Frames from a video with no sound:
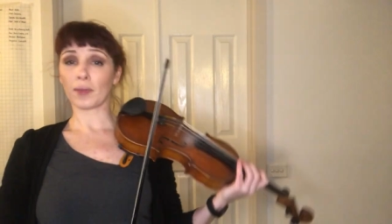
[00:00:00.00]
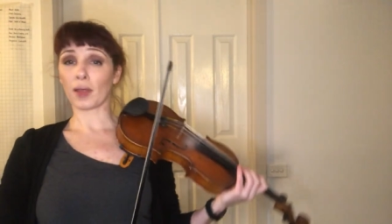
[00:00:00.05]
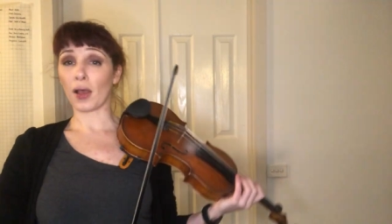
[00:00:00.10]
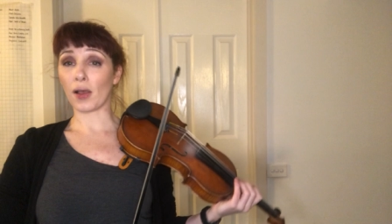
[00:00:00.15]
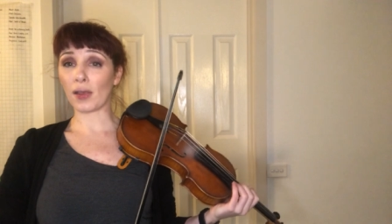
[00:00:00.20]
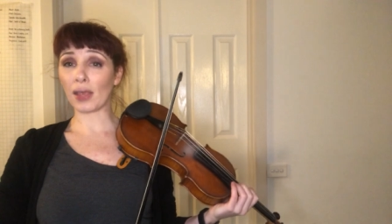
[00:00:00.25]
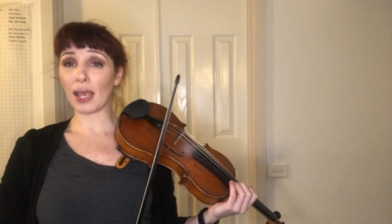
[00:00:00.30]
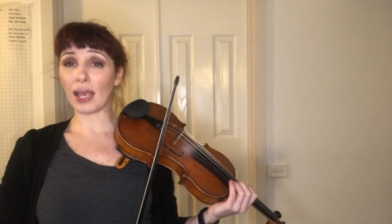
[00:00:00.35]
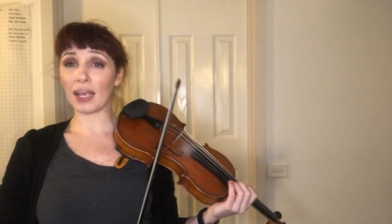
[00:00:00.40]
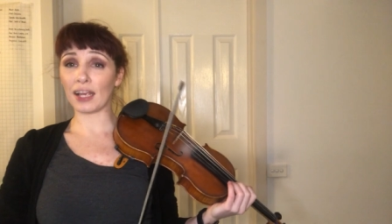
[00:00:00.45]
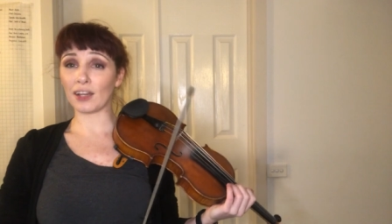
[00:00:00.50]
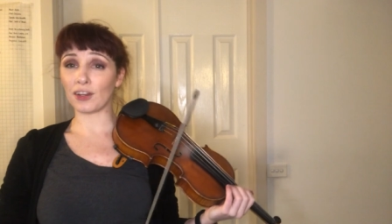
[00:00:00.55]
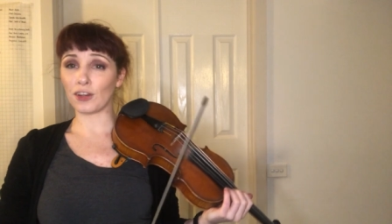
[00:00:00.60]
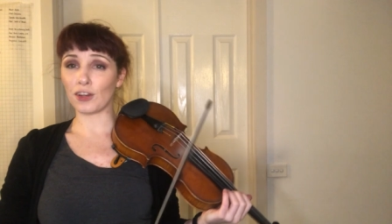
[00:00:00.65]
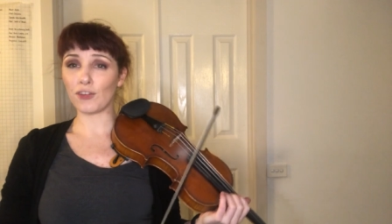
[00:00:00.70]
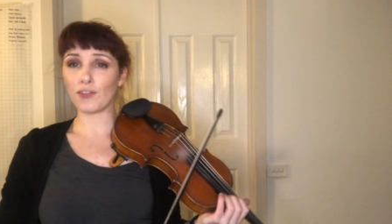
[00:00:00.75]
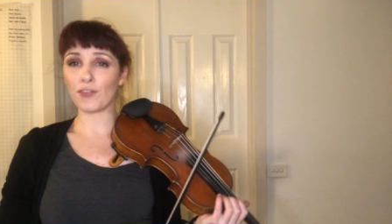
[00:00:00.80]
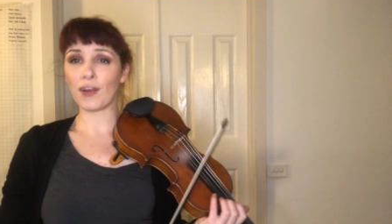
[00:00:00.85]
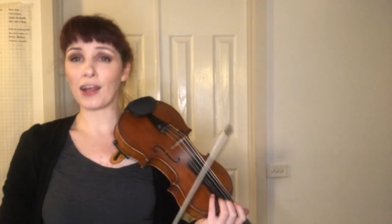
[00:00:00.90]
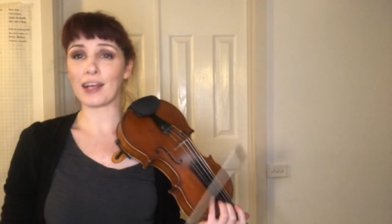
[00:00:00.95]
Okay,
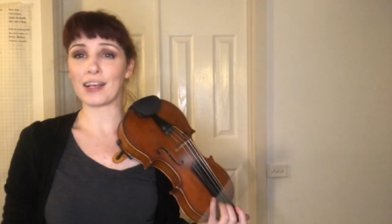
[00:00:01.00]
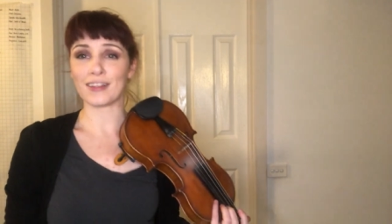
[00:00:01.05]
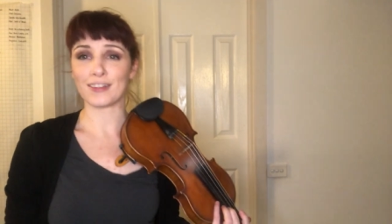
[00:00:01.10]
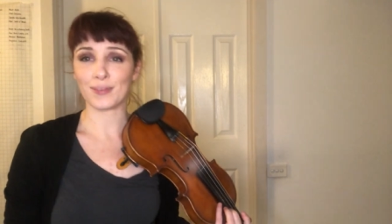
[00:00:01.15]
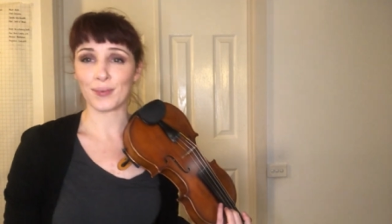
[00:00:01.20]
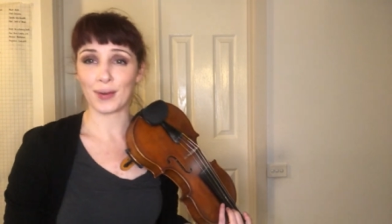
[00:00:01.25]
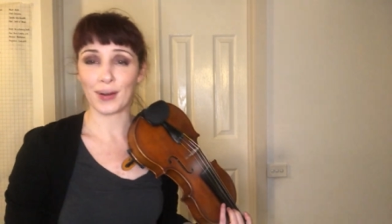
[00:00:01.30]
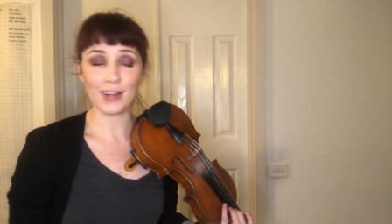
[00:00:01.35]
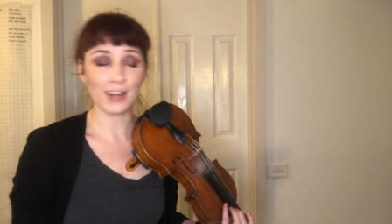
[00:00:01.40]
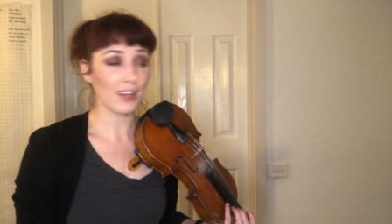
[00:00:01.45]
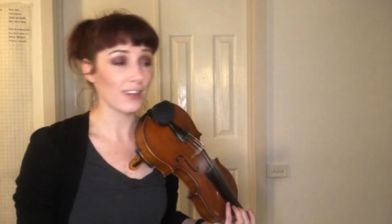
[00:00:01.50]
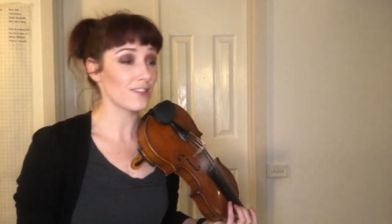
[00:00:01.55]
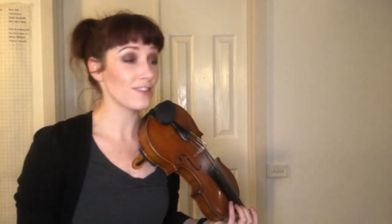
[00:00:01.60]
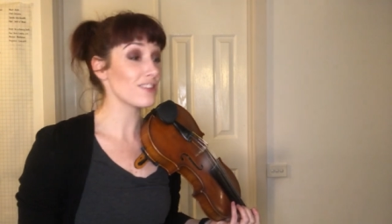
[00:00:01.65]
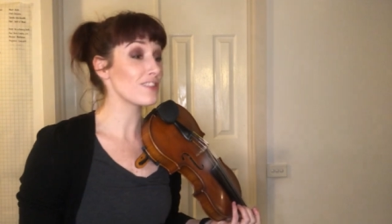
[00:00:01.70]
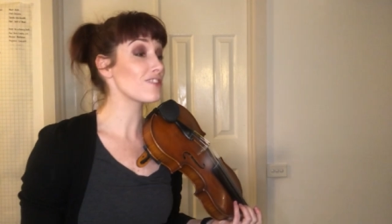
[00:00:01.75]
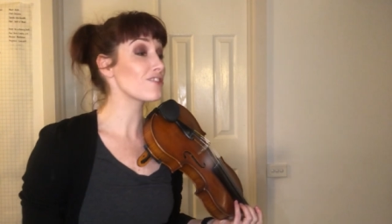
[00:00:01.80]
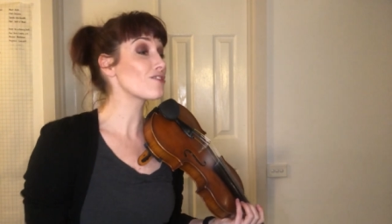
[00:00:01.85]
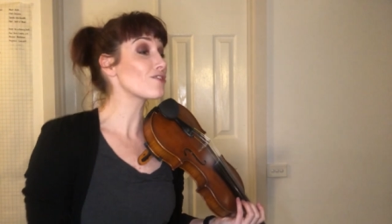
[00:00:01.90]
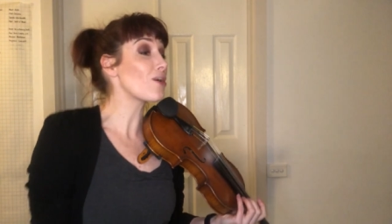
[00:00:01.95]
new phrase, right? That's
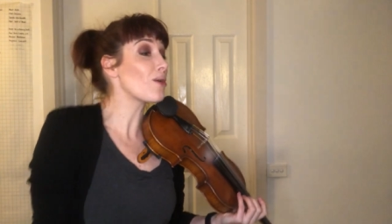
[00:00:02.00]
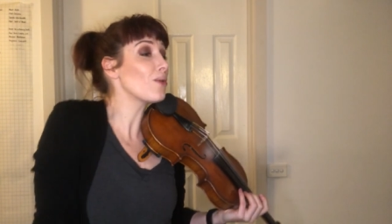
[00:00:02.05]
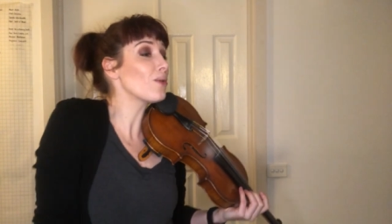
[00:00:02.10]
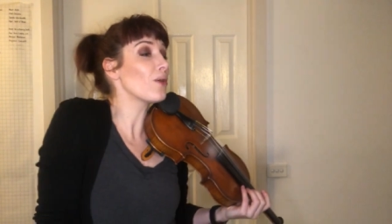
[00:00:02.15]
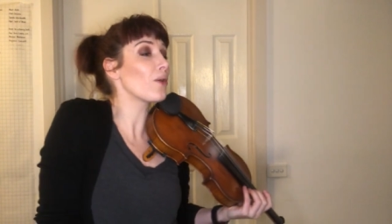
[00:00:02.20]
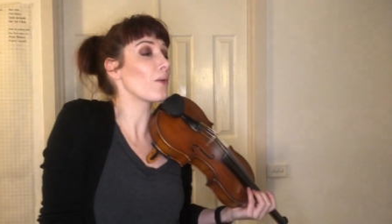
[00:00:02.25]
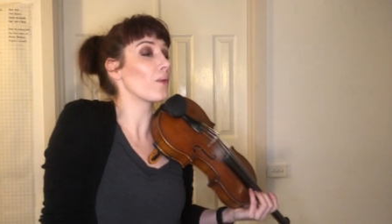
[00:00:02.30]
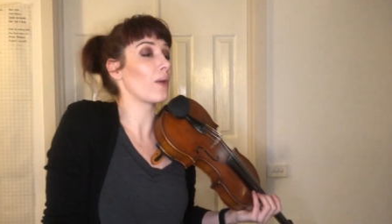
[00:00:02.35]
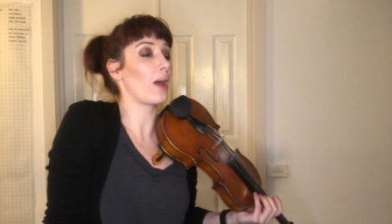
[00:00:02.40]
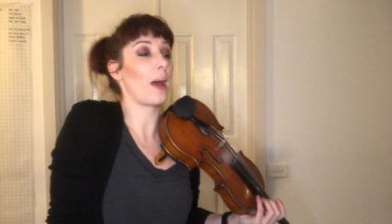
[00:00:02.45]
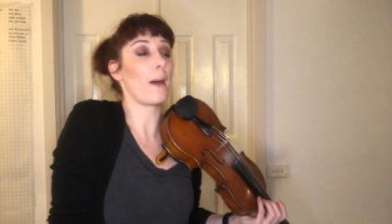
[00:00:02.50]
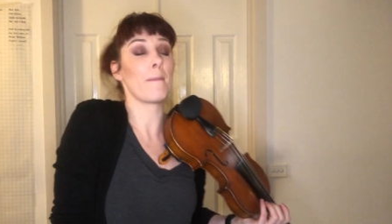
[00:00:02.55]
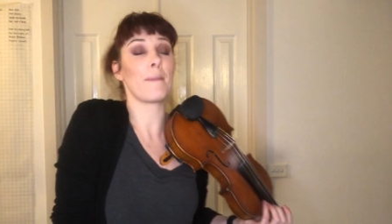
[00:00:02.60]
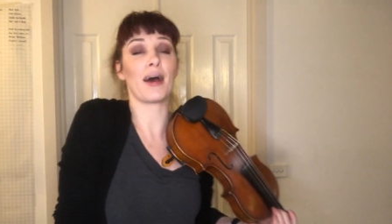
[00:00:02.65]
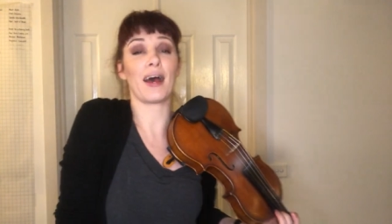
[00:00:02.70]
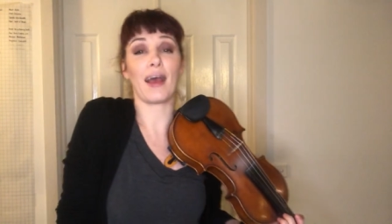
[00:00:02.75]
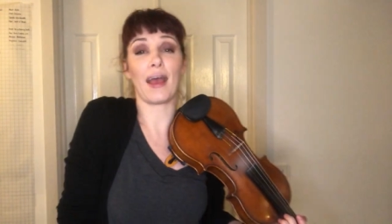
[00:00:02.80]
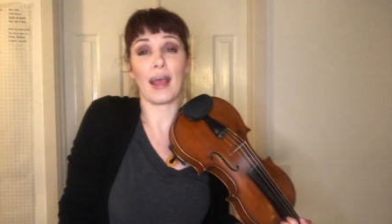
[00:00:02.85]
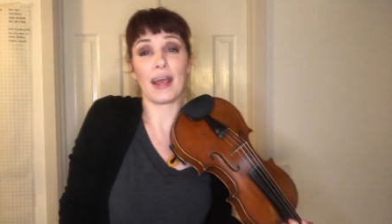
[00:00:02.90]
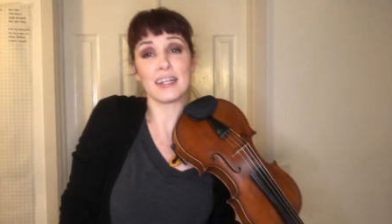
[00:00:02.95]
the solo at
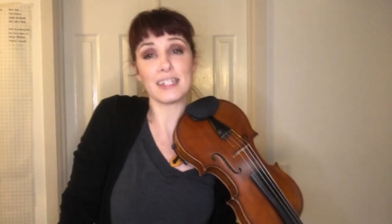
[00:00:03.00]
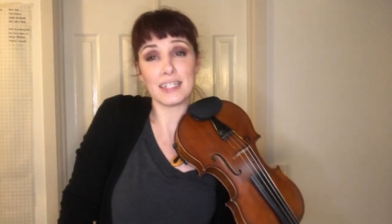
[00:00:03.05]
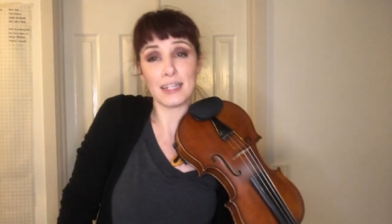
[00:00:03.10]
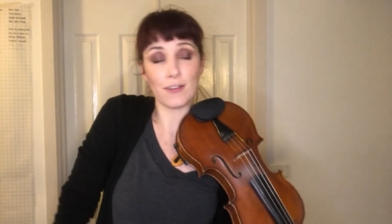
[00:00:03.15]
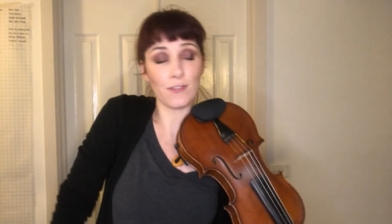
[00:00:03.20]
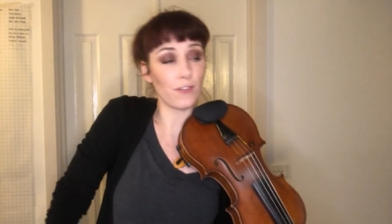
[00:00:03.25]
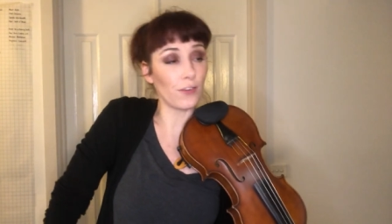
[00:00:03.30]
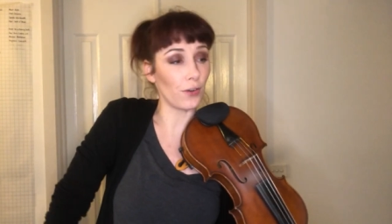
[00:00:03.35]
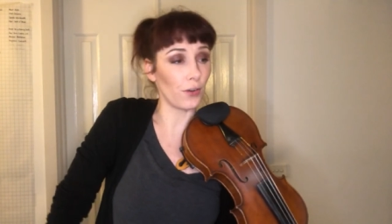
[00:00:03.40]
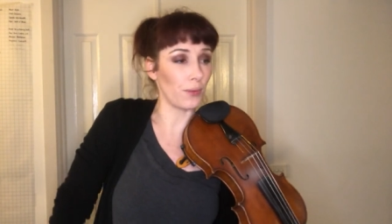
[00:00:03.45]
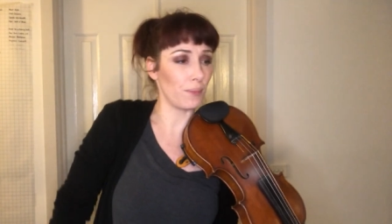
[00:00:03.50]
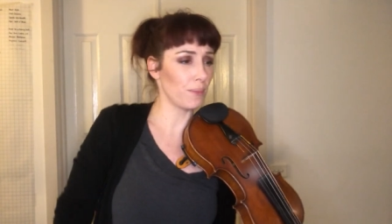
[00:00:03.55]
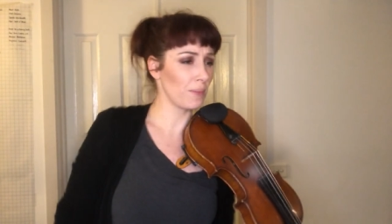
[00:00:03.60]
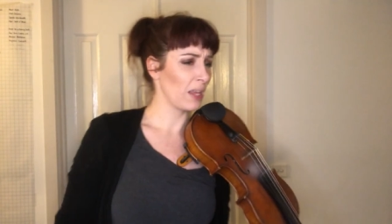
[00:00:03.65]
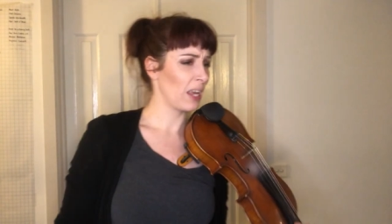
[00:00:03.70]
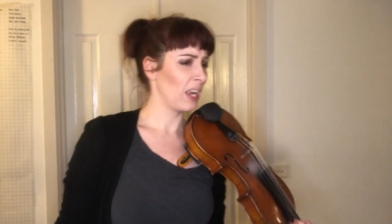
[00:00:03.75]
bar 84.